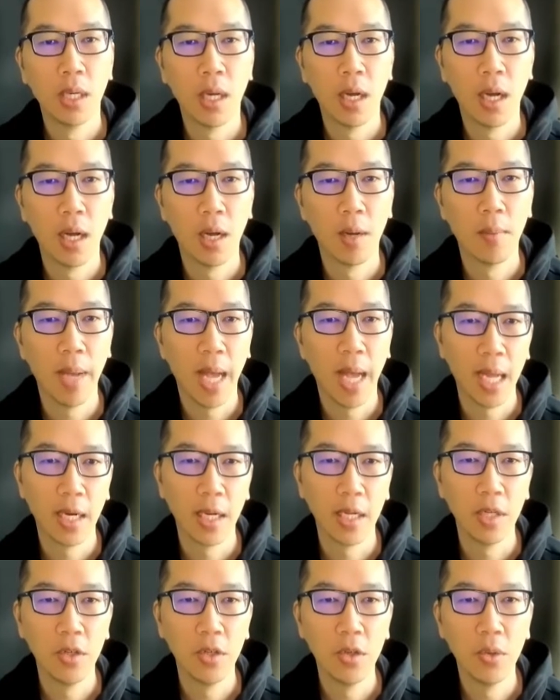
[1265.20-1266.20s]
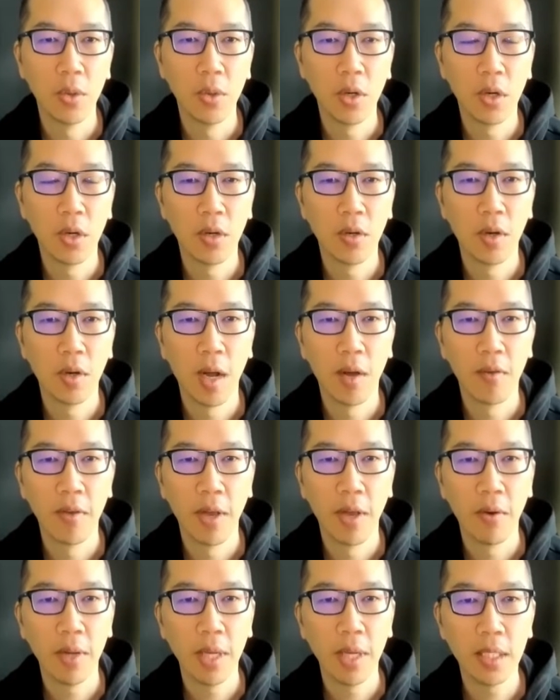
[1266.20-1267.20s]
and a newer
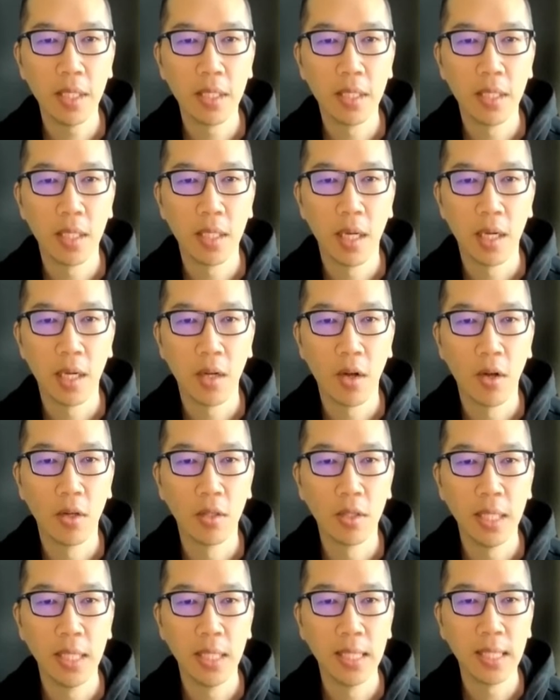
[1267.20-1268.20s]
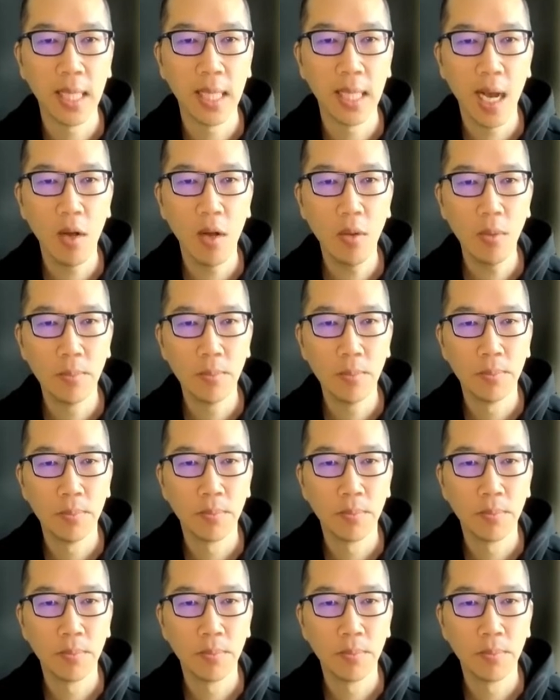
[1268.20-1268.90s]
variant called ESAO.